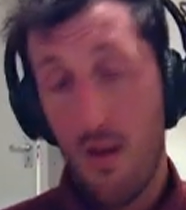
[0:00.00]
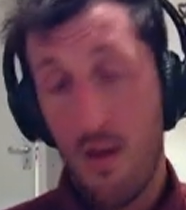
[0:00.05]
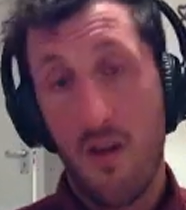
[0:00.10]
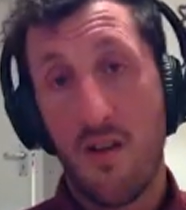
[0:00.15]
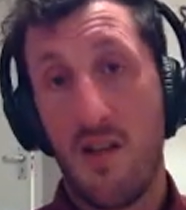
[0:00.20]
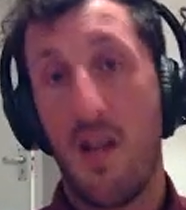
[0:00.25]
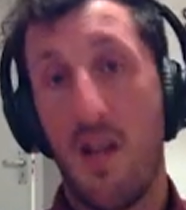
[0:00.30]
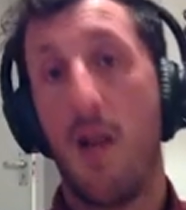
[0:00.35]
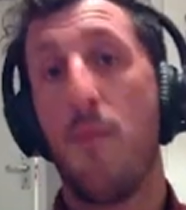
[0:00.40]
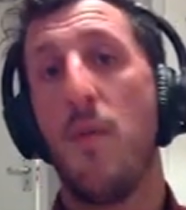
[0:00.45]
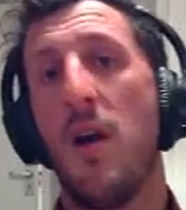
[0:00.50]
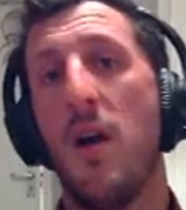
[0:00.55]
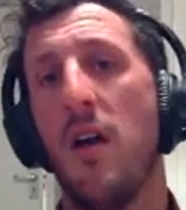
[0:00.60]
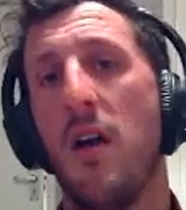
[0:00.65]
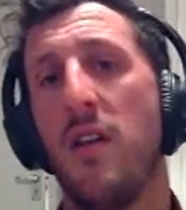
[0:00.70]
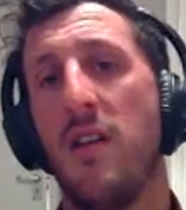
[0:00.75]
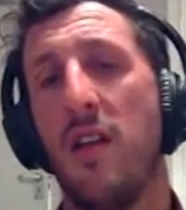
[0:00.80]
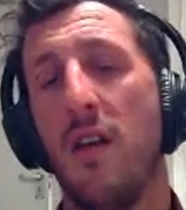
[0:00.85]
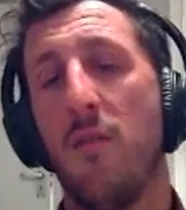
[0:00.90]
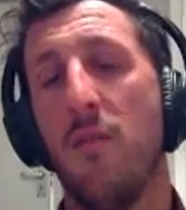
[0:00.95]

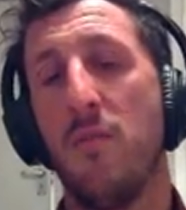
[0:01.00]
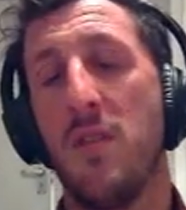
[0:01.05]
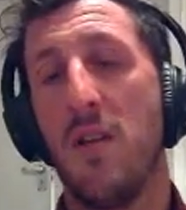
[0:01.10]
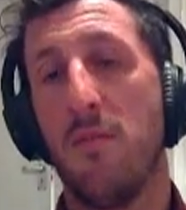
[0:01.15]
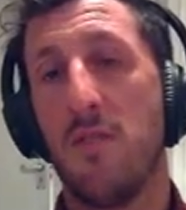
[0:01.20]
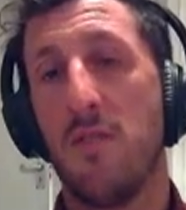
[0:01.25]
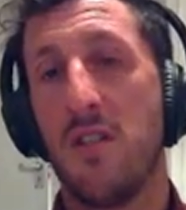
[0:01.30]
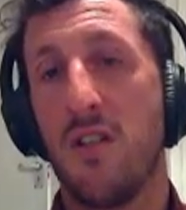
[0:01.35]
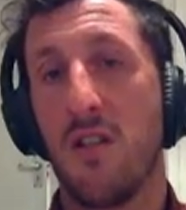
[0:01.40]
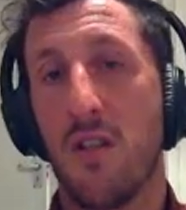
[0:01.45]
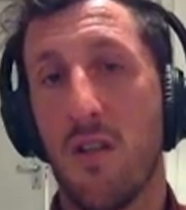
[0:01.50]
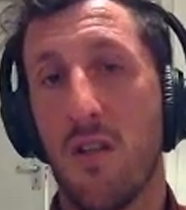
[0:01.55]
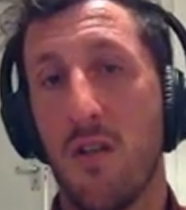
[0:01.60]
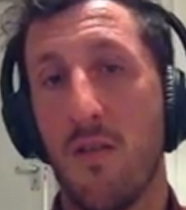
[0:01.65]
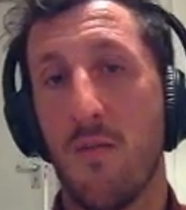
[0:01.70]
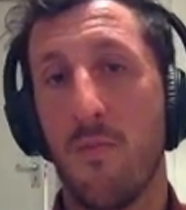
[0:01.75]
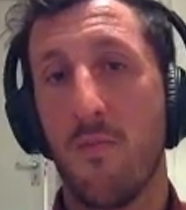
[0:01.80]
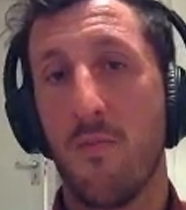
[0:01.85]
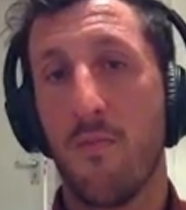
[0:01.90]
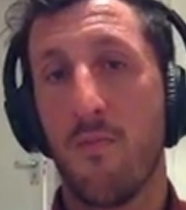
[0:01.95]
I'm tempted to.
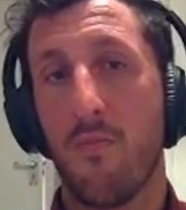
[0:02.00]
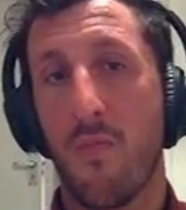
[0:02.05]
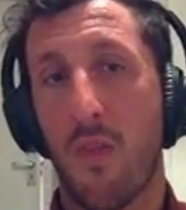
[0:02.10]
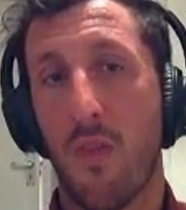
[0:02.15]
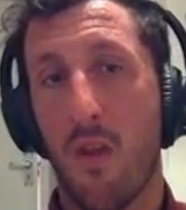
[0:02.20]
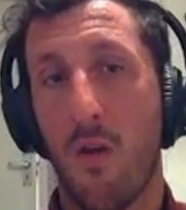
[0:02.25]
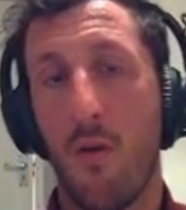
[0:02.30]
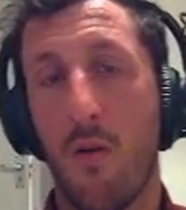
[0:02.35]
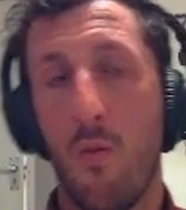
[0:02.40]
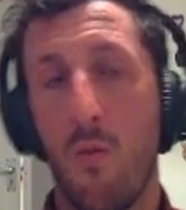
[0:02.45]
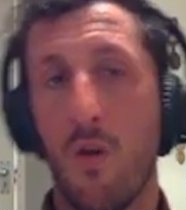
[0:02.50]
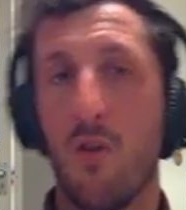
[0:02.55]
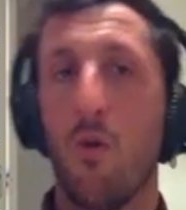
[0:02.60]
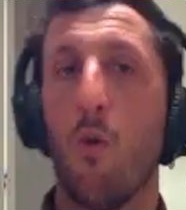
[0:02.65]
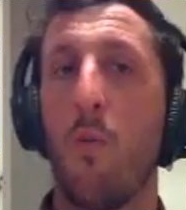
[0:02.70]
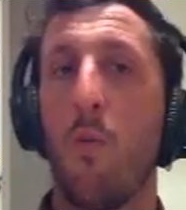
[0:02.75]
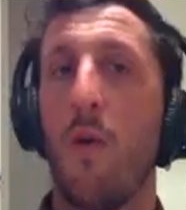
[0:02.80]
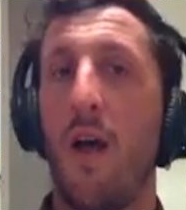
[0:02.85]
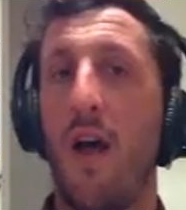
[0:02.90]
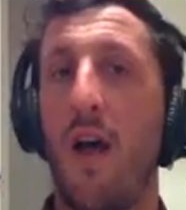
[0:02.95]
We'll
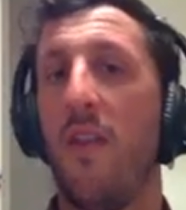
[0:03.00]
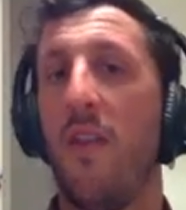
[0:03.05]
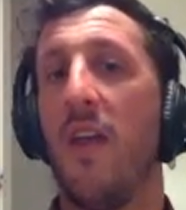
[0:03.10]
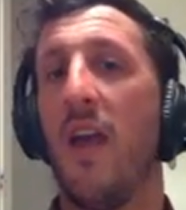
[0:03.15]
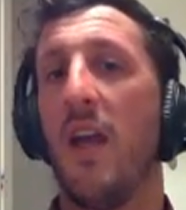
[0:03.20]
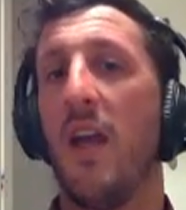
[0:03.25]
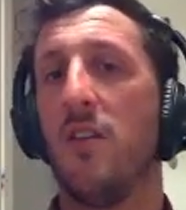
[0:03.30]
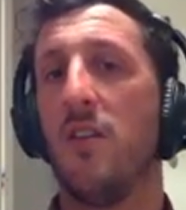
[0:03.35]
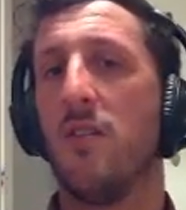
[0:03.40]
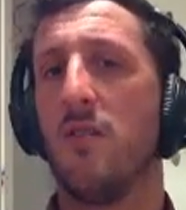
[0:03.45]
talk about it at the end.